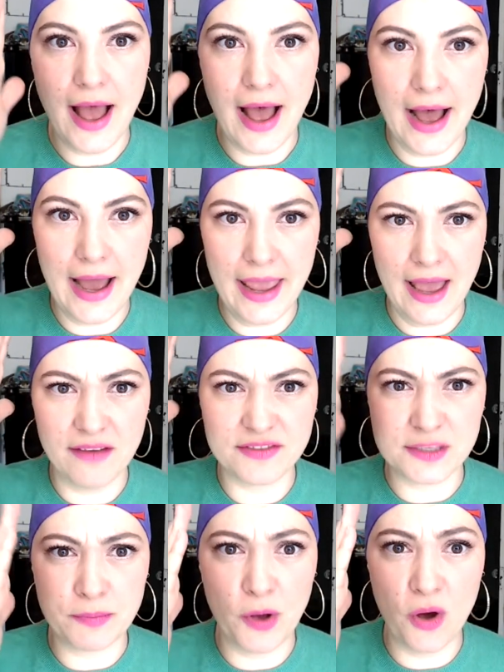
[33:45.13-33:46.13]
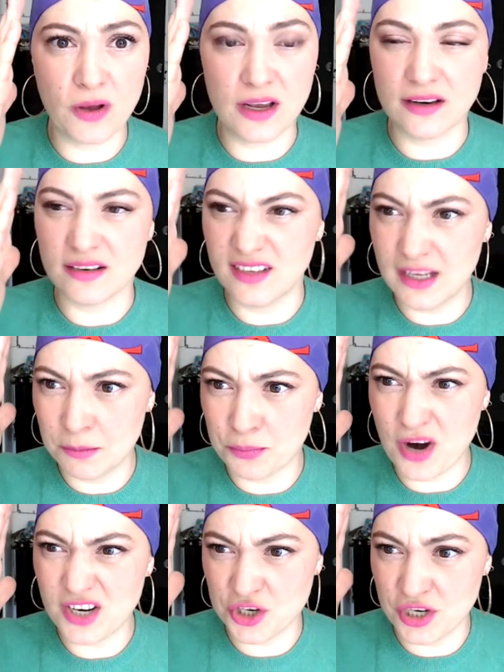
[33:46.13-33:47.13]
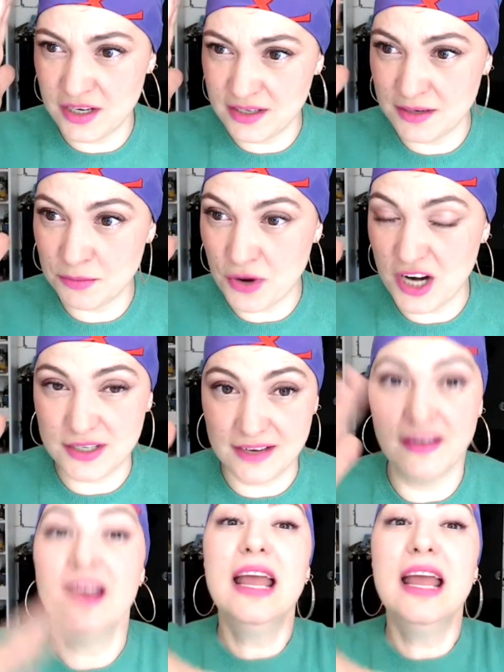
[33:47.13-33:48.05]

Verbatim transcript: I have spoken. The impression is impressive.